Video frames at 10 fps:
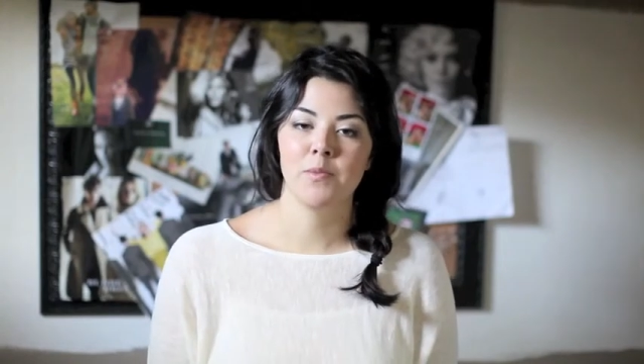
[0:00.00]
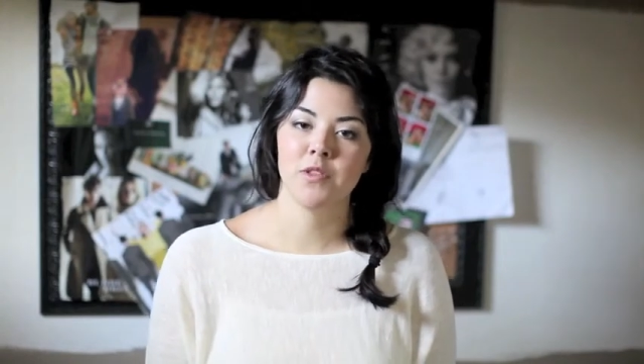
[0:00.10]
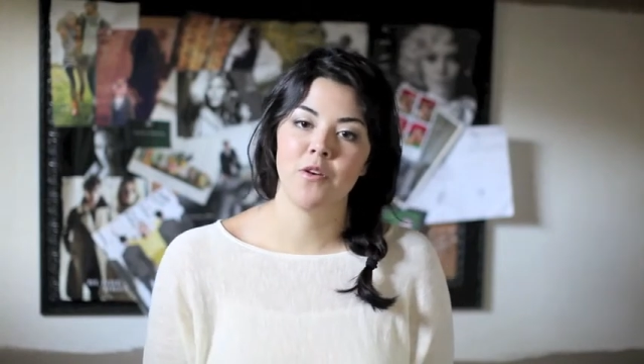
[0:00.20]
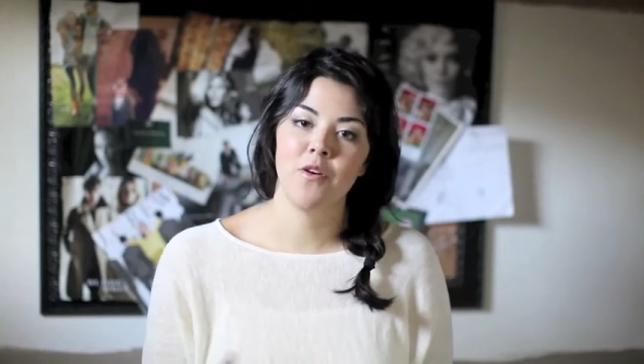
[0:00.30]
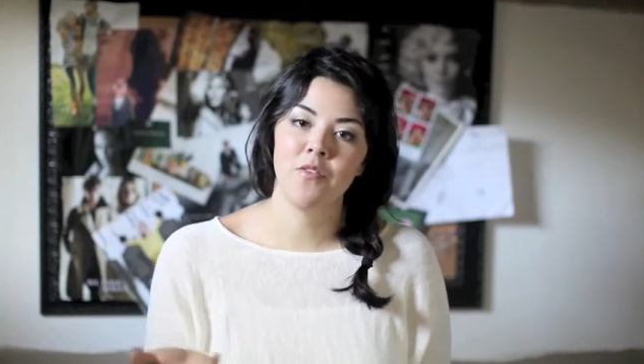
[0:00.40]

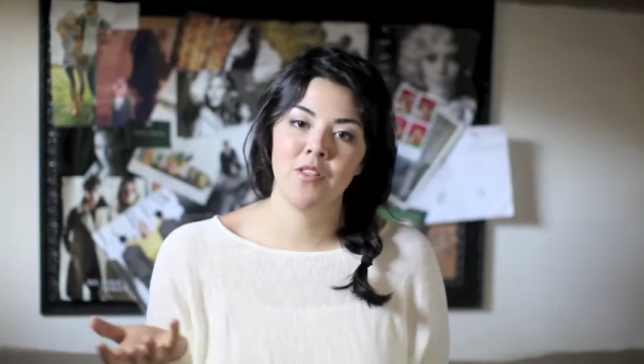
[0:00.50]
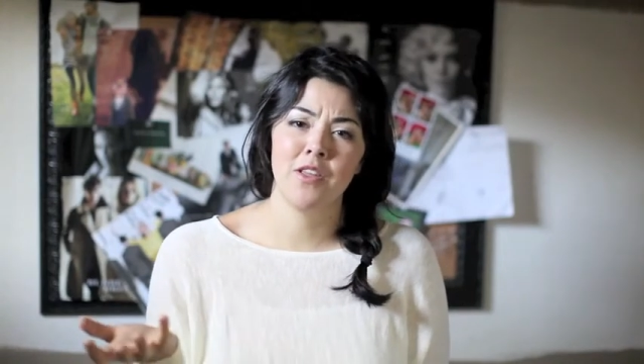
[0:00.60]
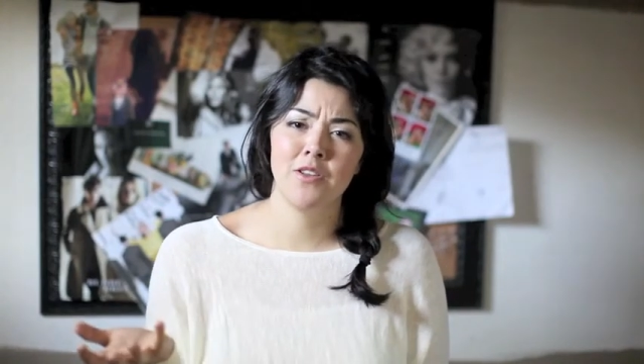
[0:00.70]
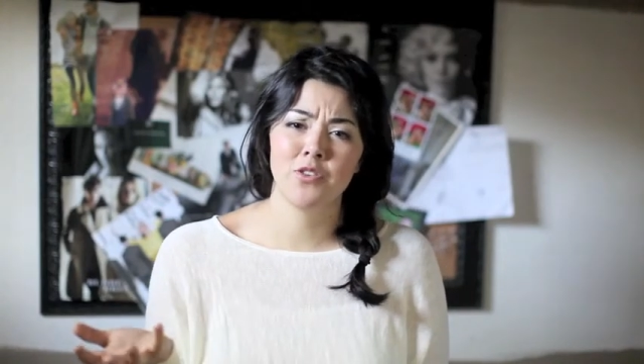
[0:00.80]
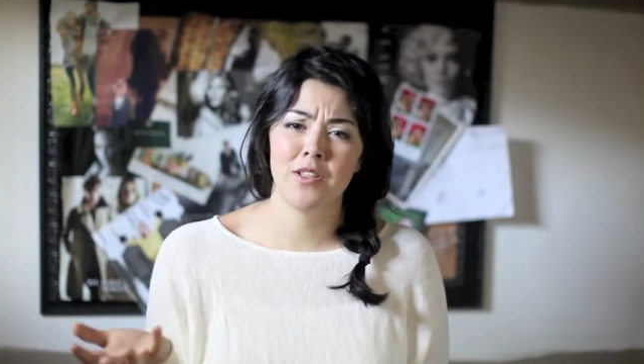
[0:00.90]
So hopefully
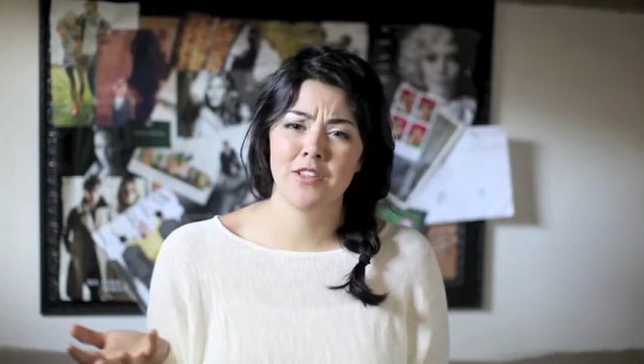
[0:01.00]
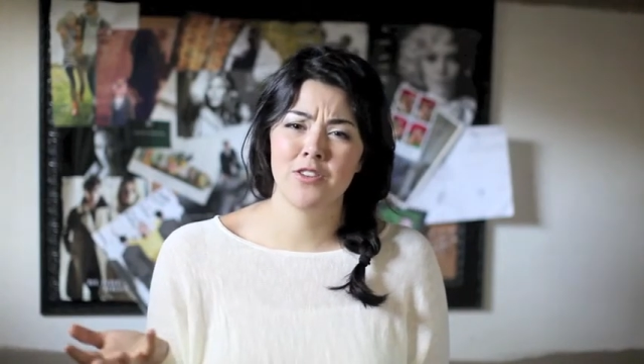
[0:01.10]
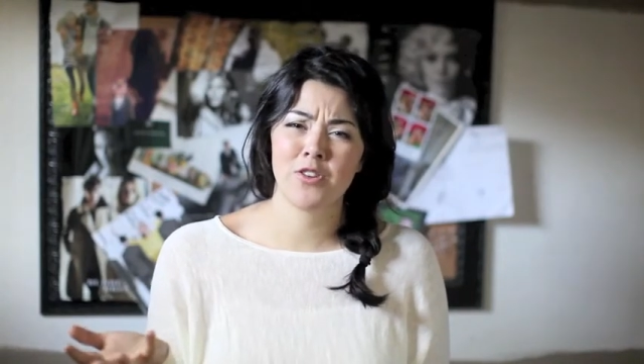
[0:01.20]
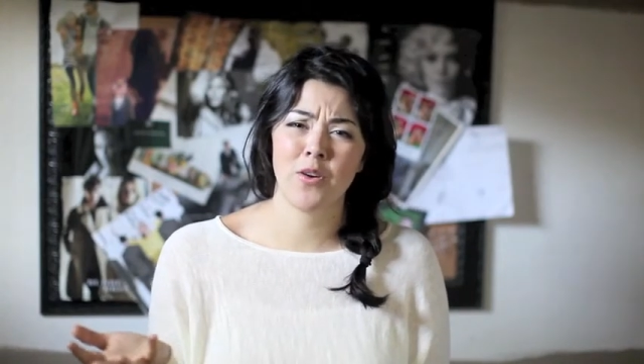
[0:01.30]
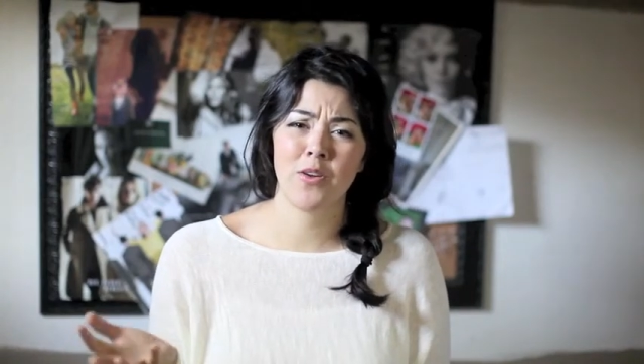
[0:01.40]
you enjoyed the
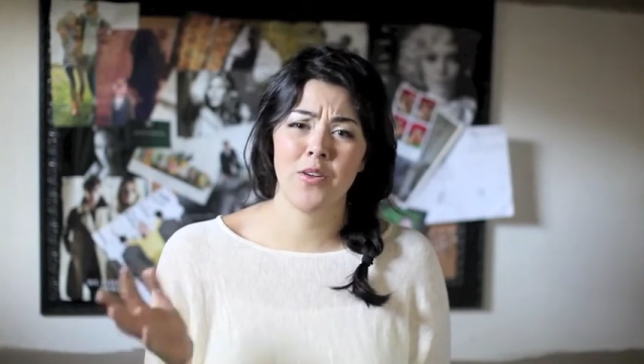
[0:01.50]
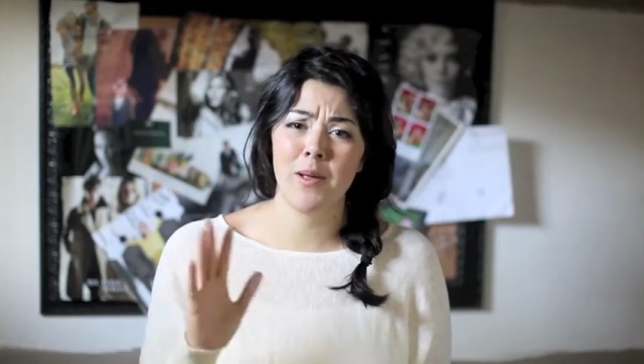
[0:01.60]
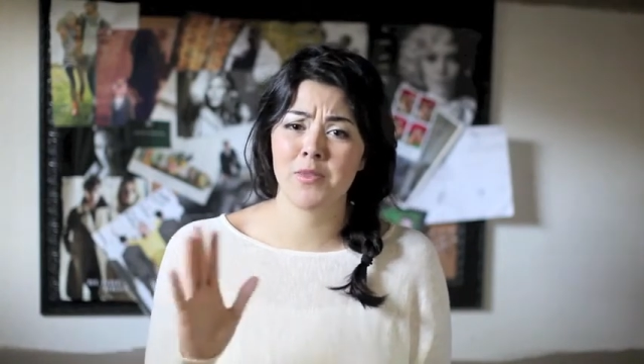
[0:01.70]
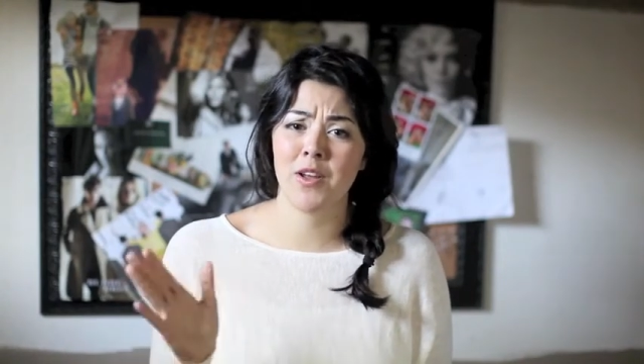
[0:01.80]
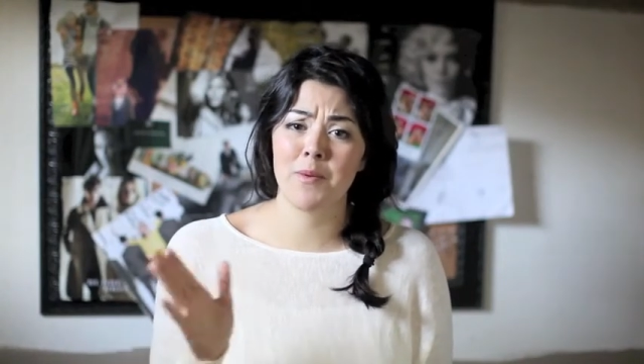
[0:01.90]
tutorial.
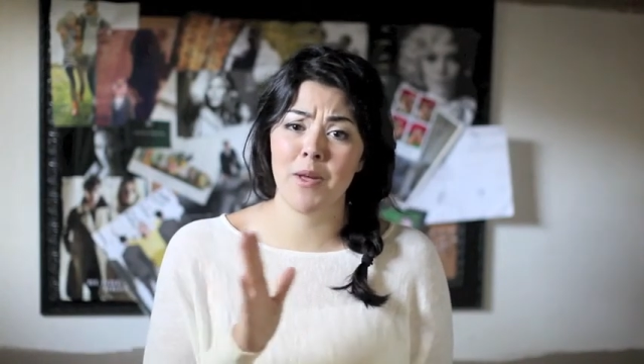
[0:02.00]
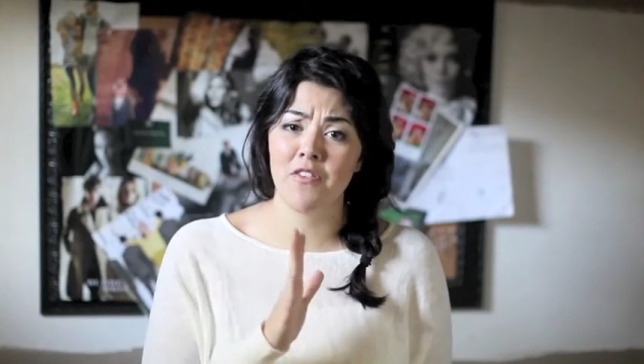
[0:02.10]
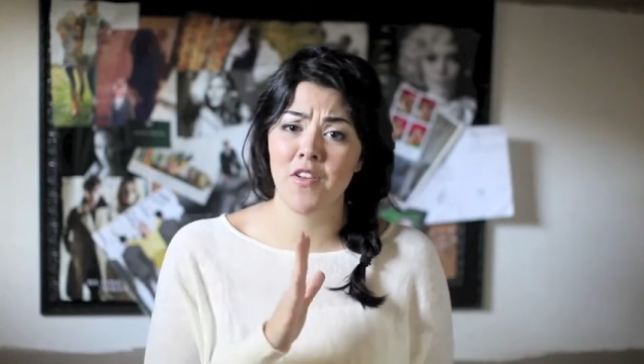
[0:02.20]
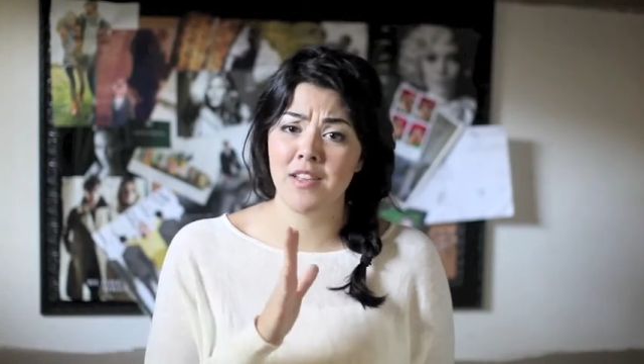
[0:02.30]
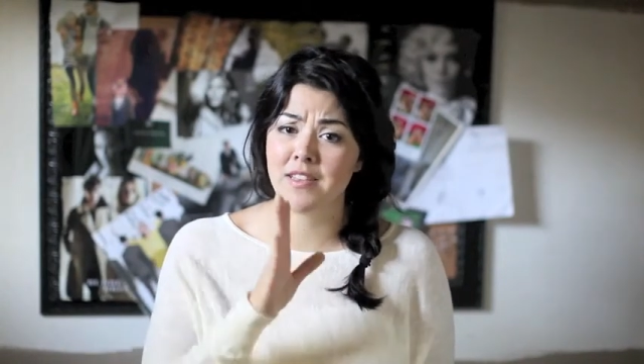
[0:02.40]
I'm sorry my
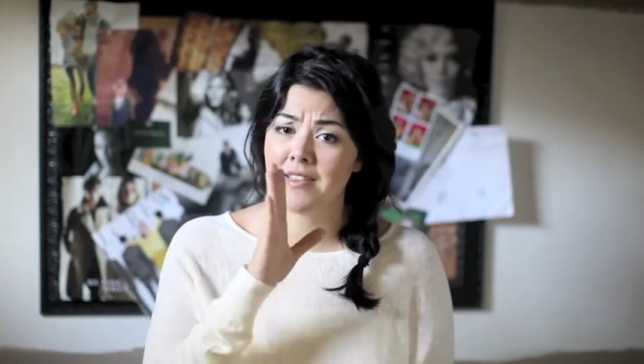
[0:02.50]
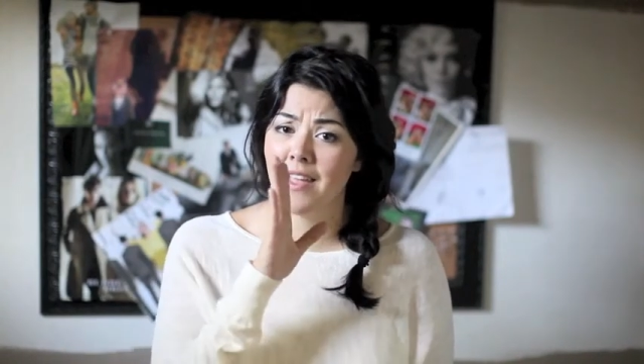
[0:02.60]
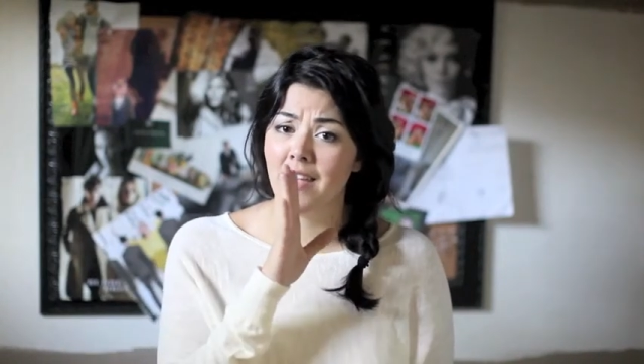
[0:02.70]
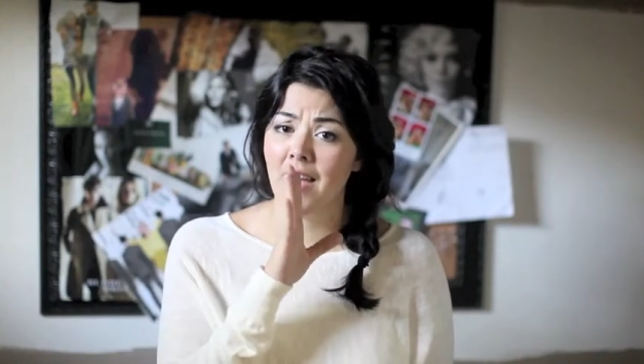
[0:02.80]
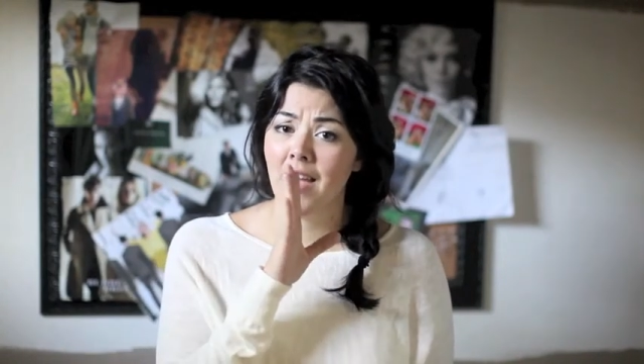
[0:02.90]
face is like